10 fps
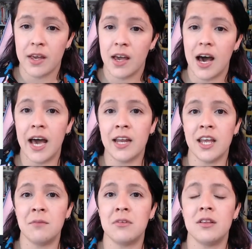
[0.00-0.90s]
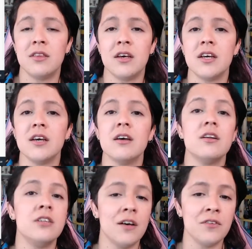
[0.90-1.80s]
I named it the
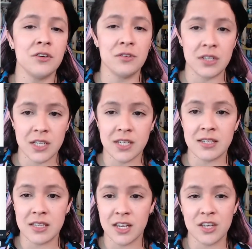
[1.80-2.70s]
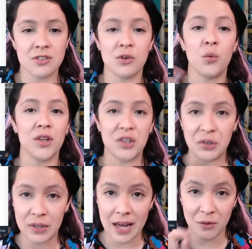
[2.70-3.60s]
WTC, so what the
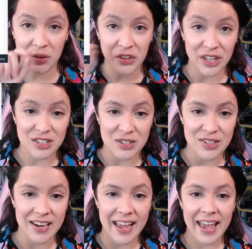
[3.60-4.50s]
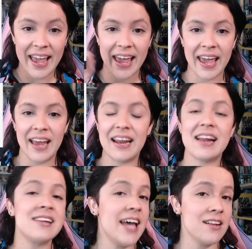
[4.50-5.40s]
cloud cluster, and
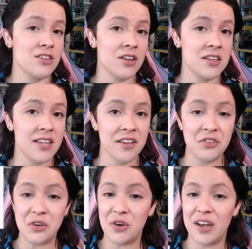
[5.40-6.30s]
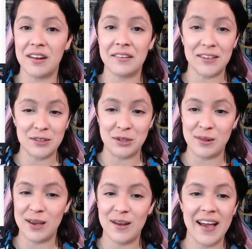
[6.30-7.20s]
that's all it takes to create a cluster
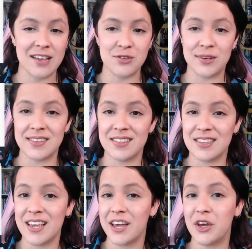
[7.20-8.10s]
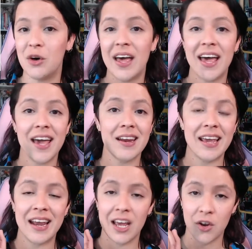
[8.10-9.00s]
there. As you can see, I go ahead
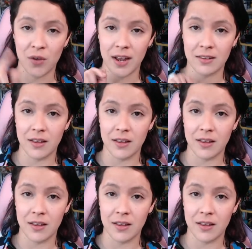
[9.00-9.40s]
and I click